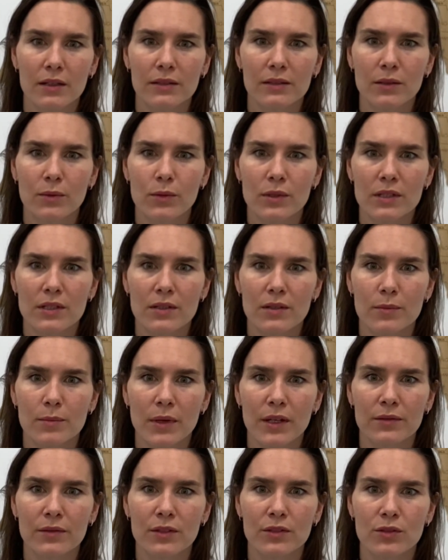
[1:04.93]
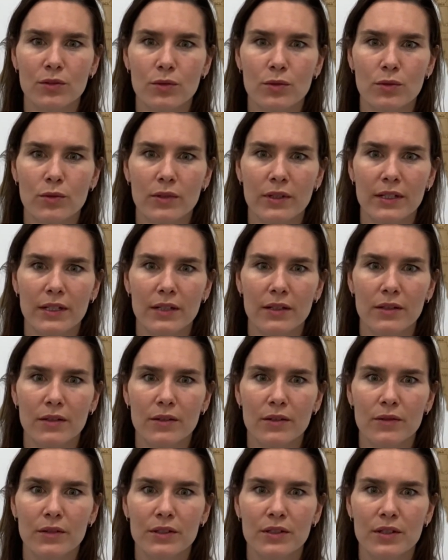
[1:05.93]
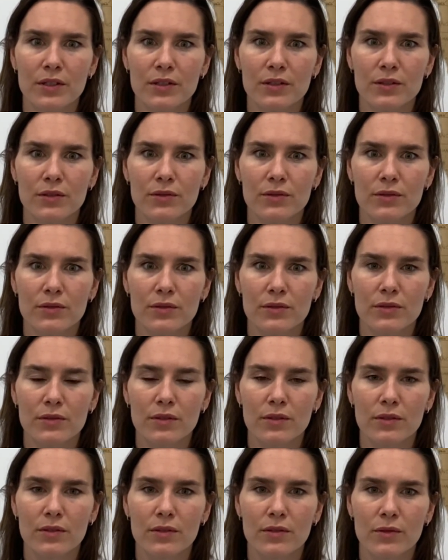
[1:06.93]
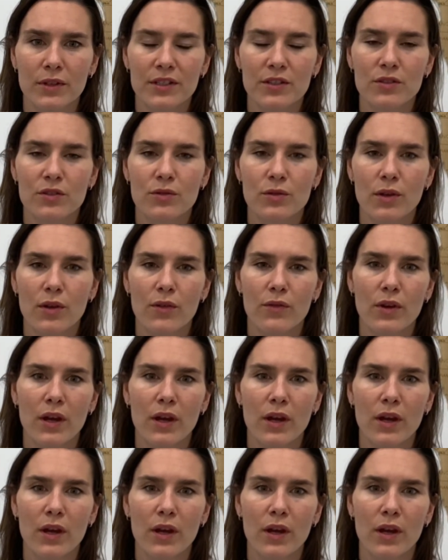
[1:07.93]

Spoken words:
there was a mandatory registry of